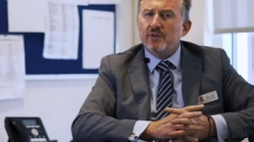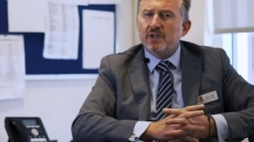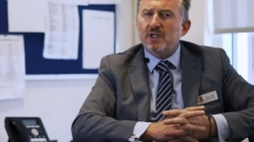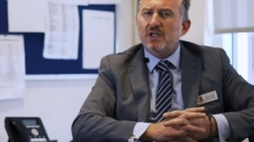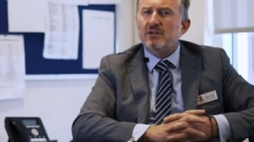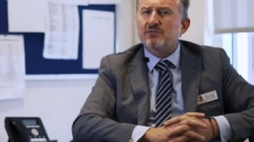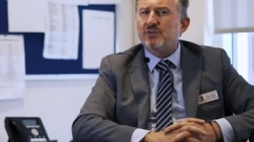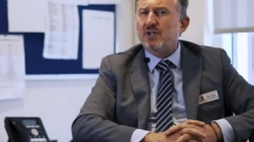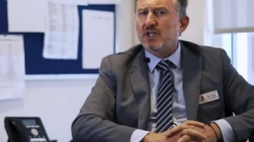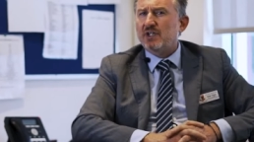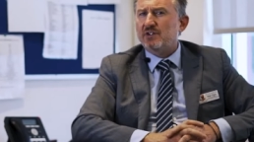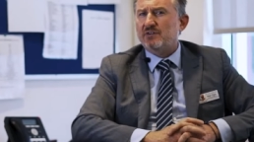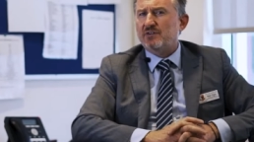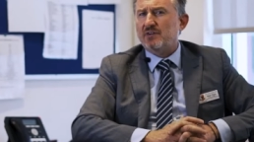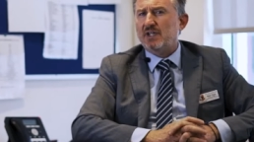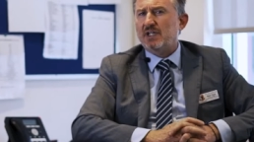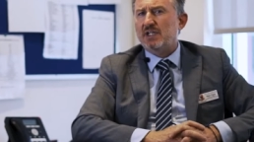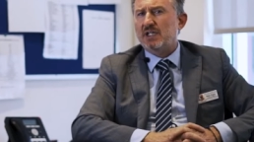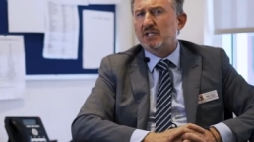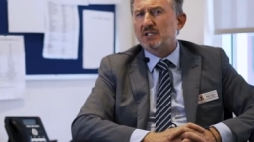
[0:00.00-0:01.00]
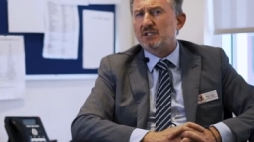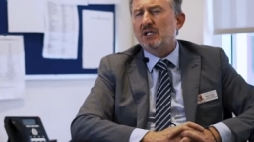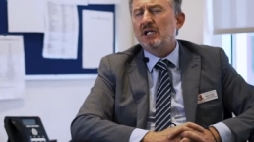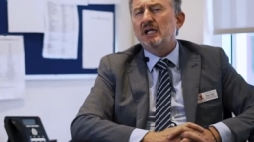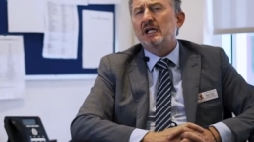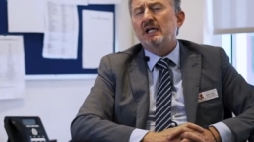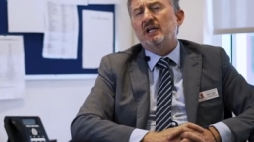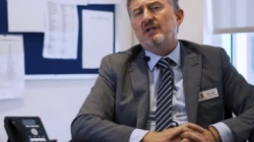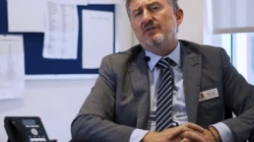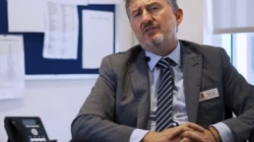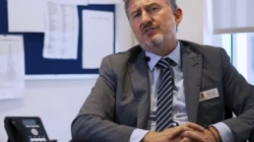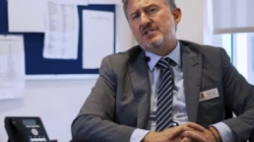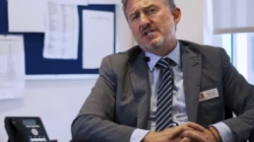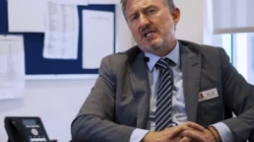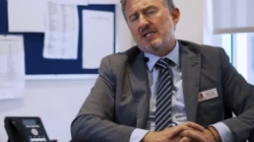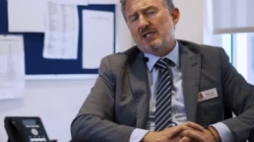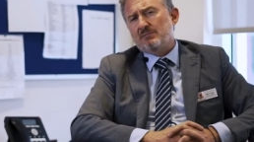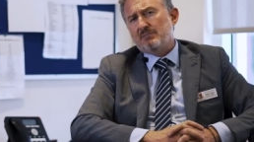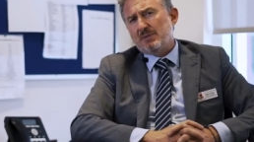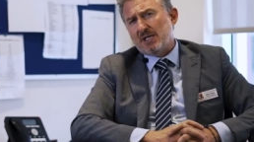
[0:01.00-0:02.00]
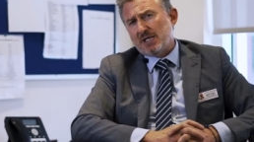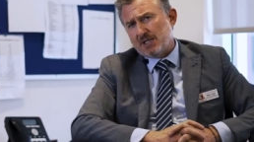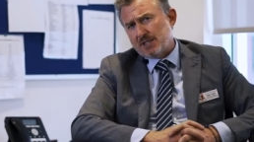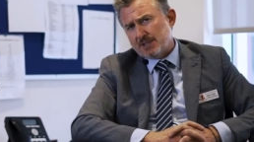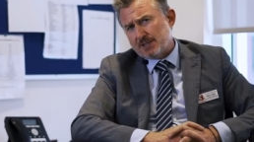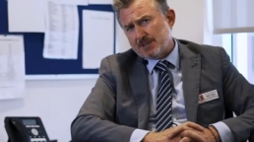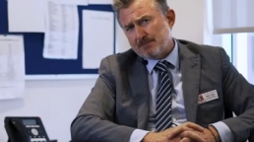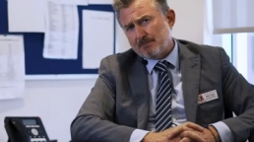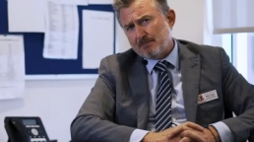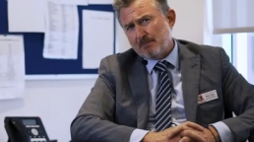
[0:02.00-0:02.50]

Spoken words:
the advice they get is tailor-made.